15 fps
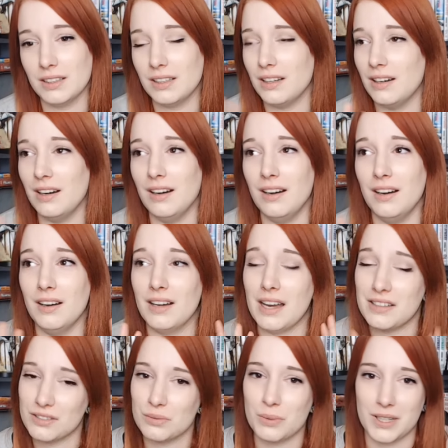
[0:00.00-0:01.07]

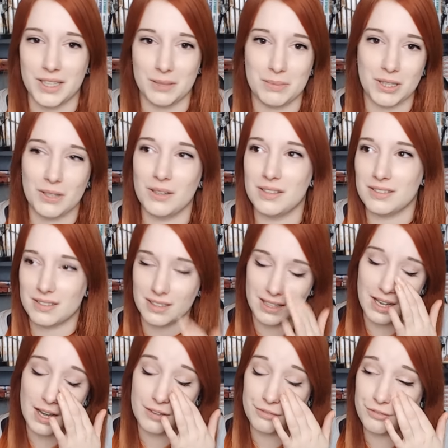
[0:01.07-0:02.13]
I swear, because I